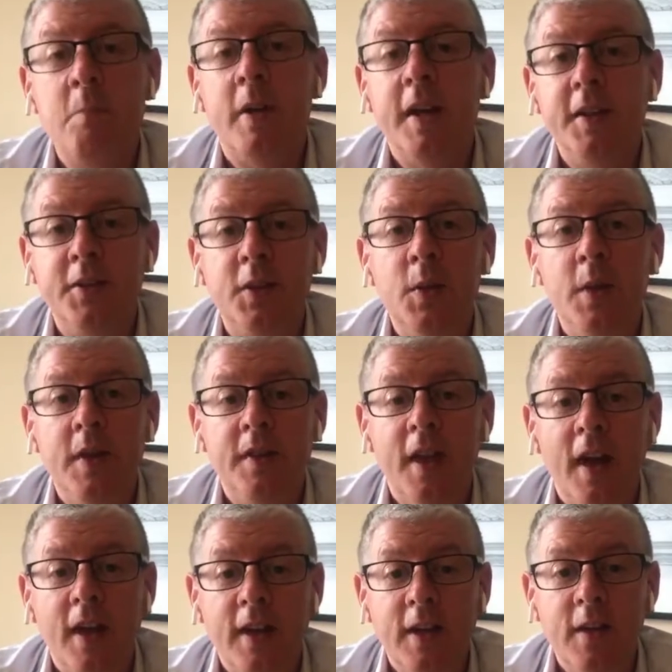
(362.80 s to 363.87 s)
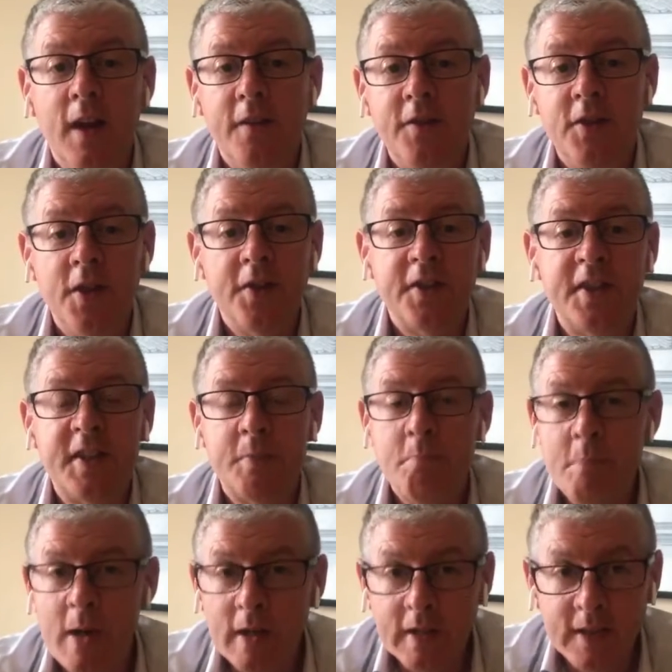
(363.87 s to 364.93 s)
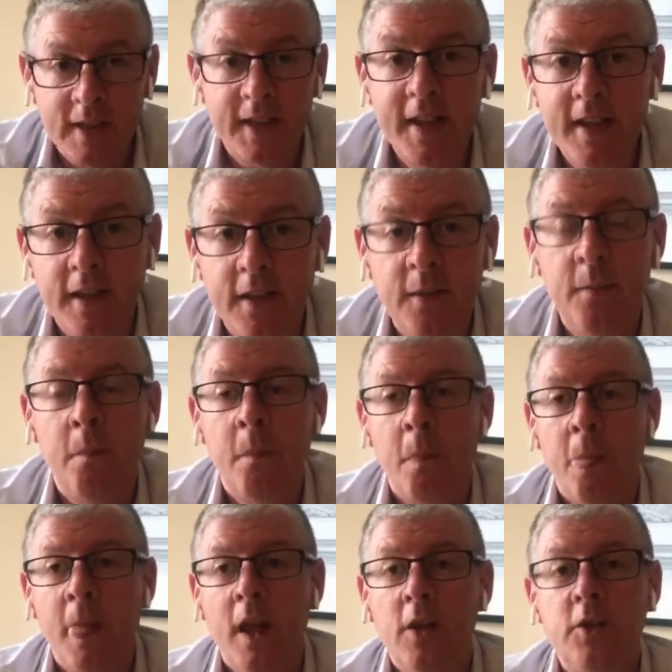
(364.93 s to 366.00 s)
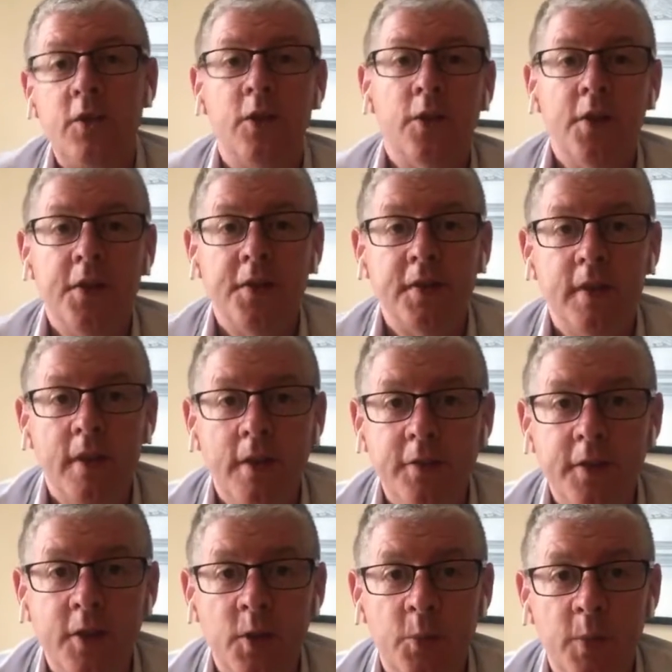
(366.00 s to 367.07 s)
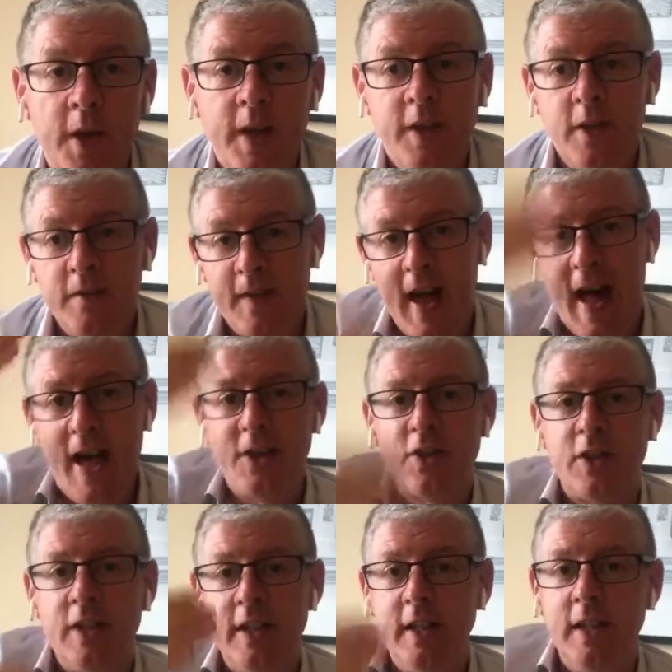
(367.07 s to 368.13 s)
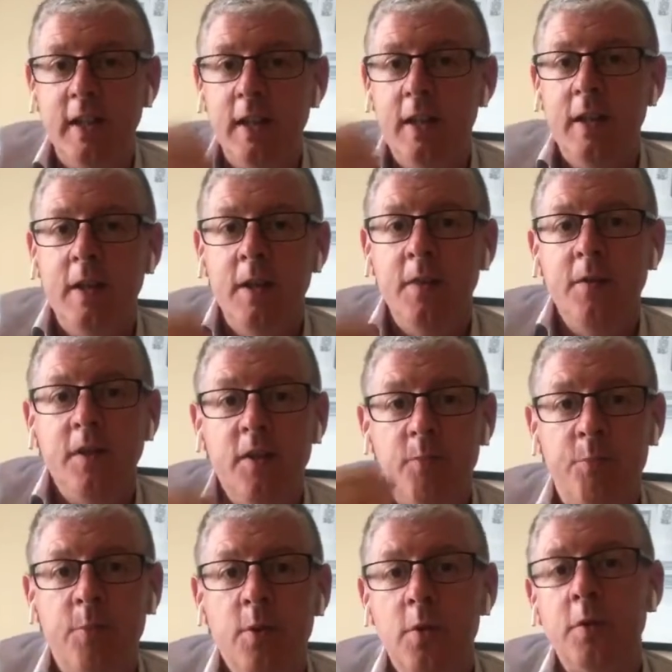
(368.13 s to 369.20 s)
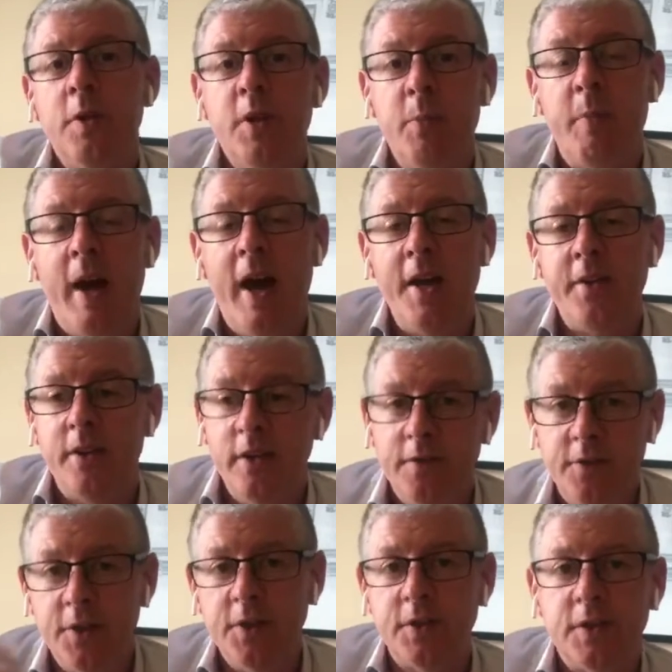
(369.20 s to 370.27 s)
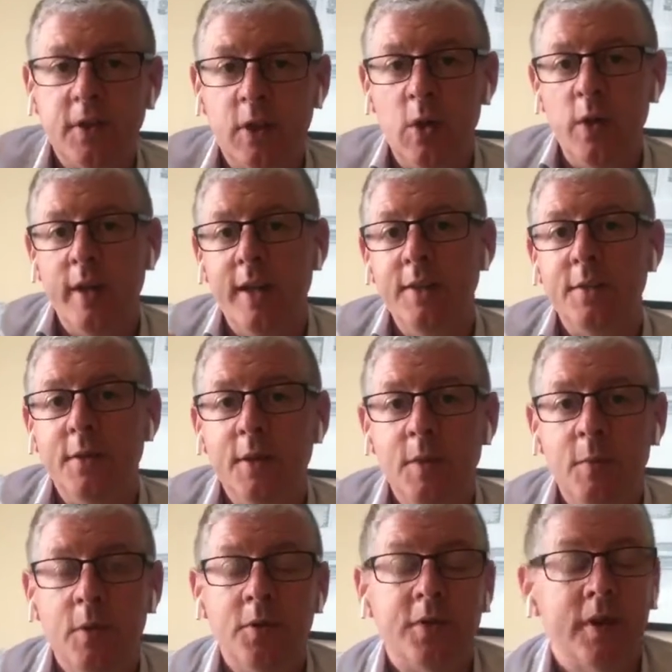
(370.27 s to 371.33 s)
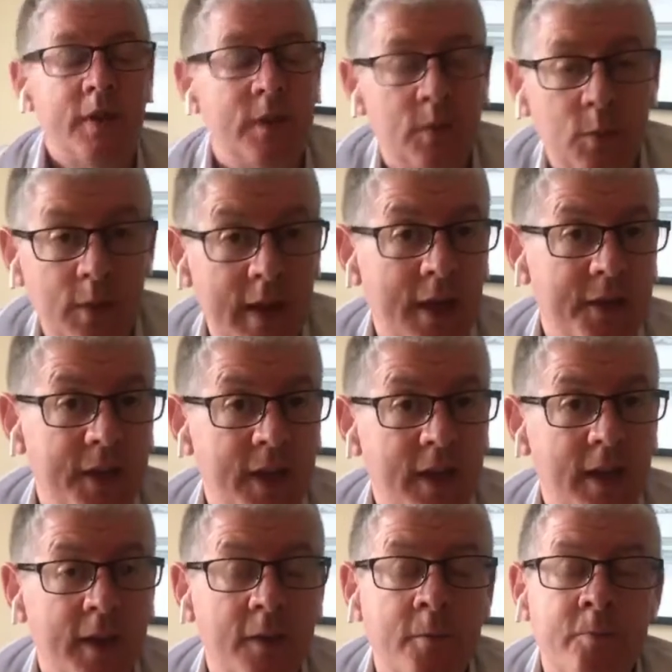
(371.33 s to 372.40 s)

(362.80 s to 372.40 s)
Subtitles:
by doing that, you have just smuggled in choice into your brain. You've broken the pattern of just going into an emotion without thinking.